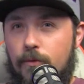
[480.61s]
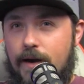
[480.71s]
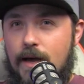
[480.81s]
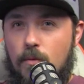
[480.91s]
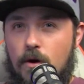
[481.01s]

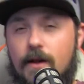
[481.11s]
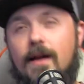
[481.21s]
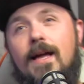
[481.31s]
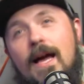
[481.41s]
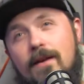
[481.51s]
network,
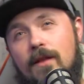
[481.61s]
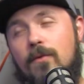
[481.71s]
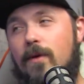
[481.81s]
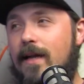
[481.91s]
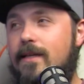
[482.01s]
kind of
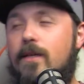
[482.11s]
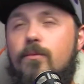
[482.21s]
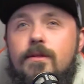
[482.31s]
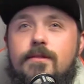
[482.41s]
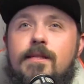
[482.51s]
like what I did
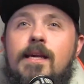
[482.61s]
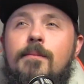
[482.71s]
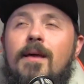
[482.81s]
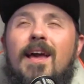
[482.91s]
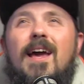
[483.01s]
with
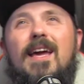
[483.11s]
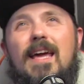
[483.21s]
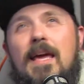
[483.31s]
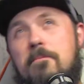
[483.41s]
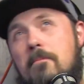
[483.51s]
Steam,
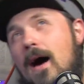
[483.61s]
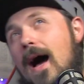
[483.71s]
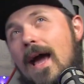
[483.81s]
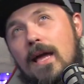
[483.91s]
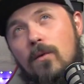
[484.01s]
it
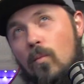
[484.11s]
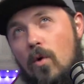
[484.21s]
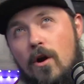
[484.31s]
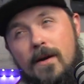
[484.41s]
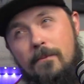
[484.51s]
might
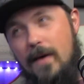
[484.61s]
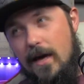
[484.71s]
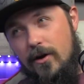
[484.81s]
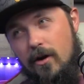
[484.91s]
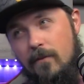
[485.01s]
work
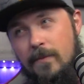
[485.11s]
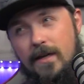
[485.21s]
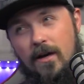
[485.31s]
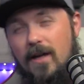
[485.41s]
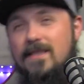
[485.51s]
better
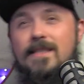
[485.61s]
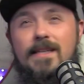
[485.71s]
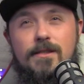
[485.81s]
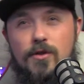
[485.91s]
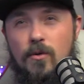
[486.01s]
because it
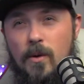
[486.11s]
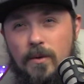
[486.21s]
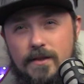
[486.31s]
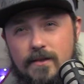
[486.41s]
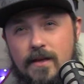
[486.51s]
did so well
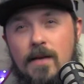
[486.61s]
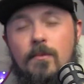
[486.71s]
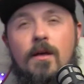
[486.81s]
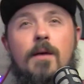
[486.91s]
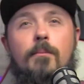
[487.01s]
with
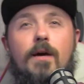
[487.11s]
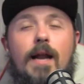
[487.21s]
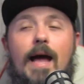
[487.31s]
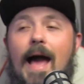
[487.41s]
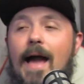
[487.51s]
Steam,
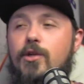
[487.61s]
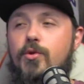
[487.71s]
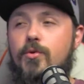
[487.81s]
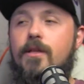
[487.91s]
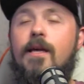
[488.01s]
but
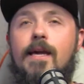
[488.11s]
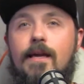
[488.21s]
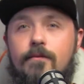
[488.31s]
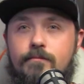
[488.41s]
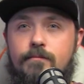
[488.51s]

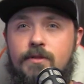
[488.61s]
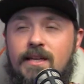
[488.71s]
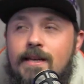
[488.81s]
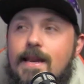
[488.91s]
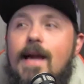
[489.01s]
actually
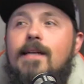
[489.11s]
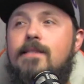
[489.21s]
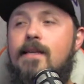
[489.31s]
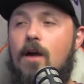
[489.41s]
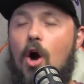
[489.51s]

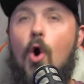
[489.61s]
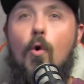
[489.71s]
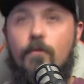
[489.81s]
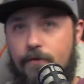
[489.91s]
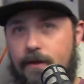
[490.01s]
connecting
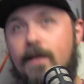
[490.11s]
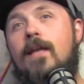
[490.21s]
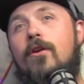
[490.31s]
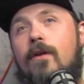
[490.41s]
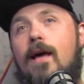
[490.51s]
over the
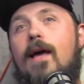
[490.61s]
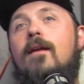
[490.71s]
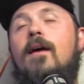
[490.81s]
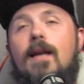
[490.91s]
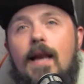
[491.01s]

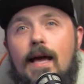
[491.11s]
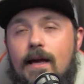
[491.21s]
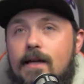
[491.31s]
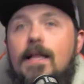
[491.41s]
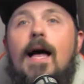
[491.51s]
internet like
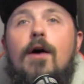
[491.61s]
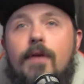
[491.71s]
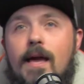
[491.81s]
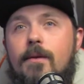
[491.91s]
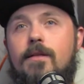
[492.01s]
a
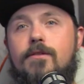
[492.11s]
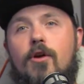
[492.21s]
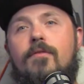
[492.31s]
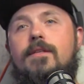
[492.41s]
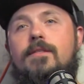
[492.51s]
cloud gaming
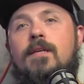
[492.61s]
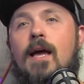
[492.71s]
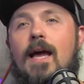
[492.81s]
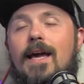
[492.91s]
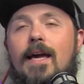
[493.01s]
service,
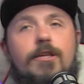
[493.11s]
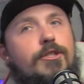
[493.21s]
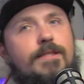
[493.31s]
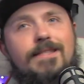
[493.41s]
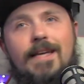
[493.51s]
it
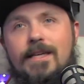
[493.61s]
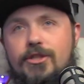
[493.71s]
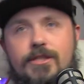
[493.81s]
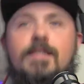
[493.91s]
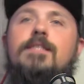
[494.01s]
just
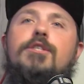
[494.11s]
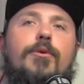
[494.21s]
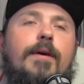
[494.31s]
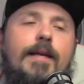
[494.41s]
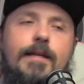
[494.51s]
didn't
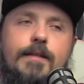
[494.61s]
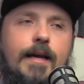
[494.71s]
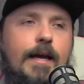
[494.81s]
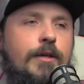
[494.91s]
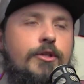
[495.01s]
do it.
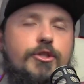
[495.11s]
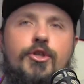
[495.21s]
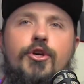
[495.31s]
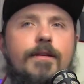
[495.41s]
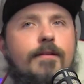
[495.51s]
It just
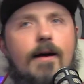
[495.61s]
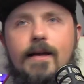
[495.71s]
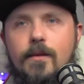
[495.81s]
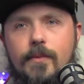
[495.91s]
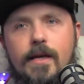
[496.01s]
could
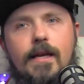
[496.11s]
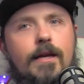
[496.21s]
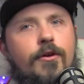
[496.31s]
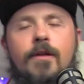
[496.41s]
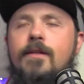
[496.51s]
not compete.
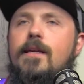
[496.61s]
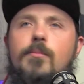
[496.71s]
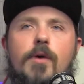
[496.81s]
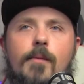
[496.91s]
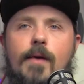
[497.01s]
It couldn't
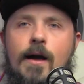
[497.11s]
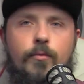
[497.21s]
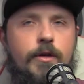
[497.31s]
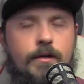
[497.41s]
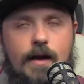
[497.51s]
keep up. I
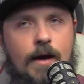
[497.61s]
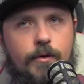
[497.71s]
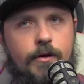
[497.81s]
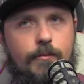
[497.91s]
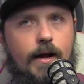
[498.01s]

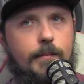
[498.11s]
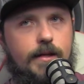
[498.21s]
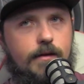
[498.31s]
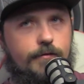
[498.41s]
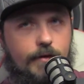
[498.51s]
wouldn't
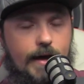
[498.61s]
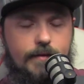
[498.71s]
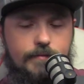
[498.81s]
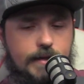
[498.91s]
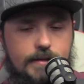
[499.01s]
recommend it for
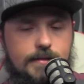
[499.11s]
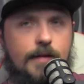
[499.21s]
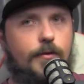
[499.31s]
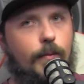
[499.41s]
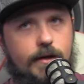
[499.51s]
that. That's
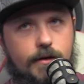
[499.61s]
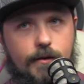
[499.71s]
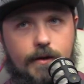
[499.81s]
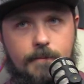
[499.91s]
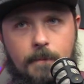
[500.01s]
not the way to do it.